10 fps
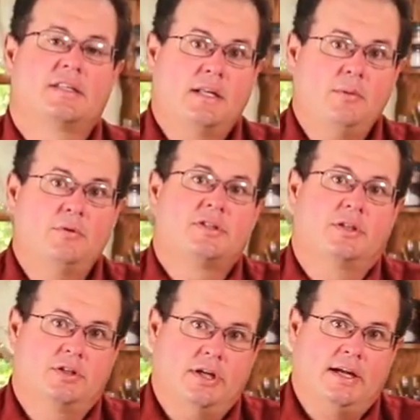the name would
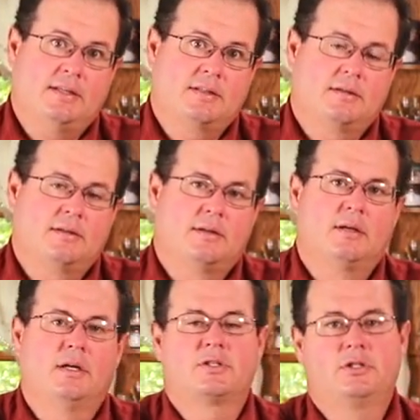suggest,
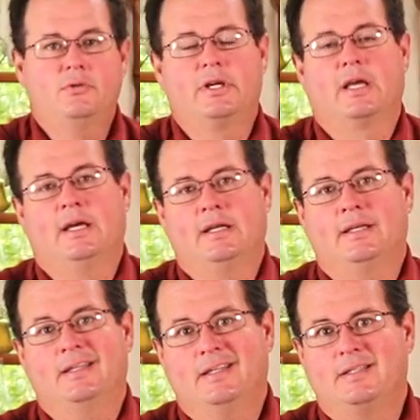a stewing hen
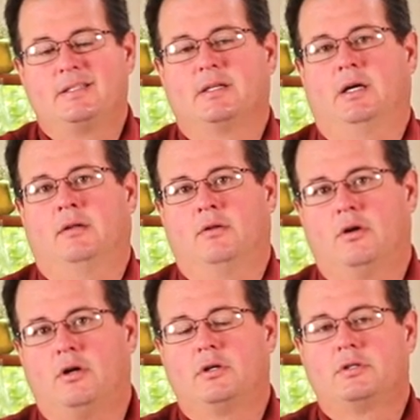needs a
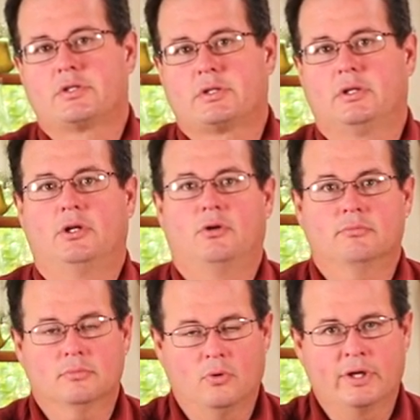long, slow,
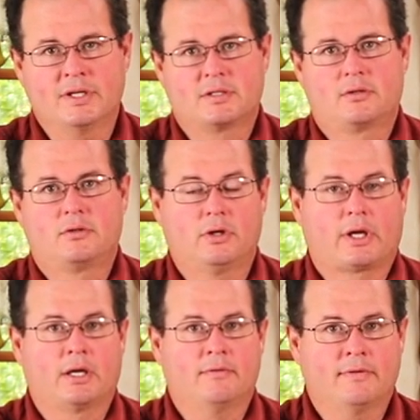moist
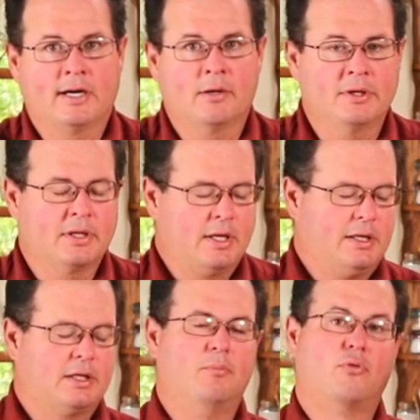cooking environment
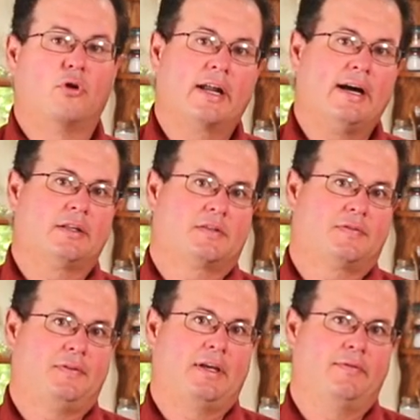to bring out its
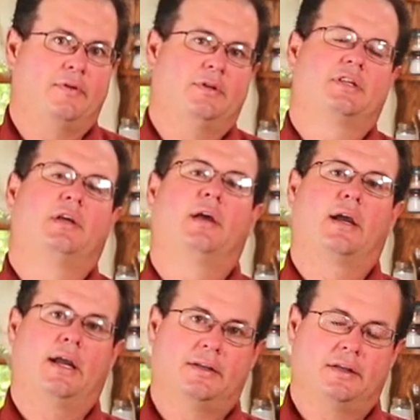flavors
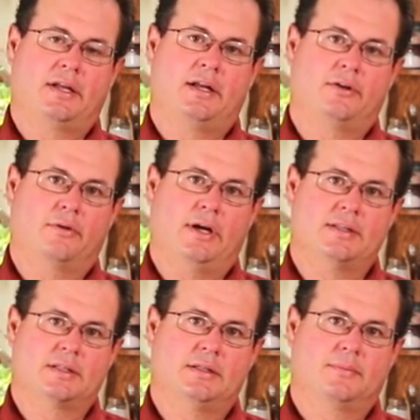and to
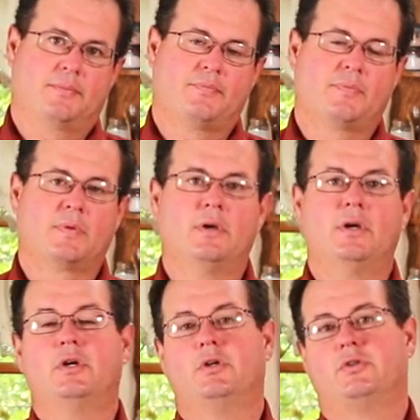tenderize it.
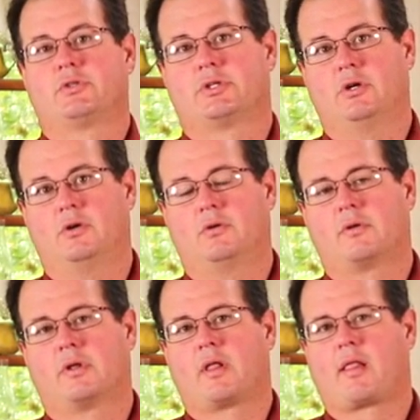So
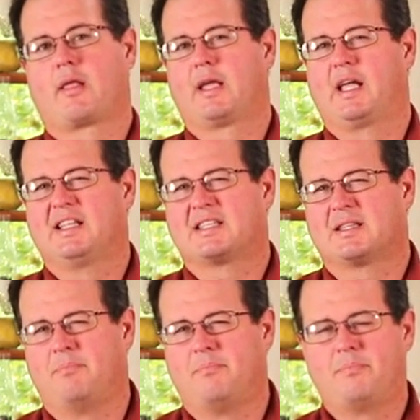it's
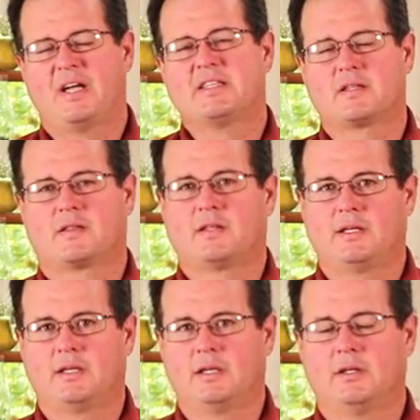the best
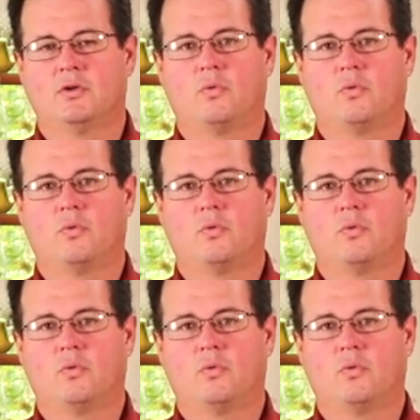thing in the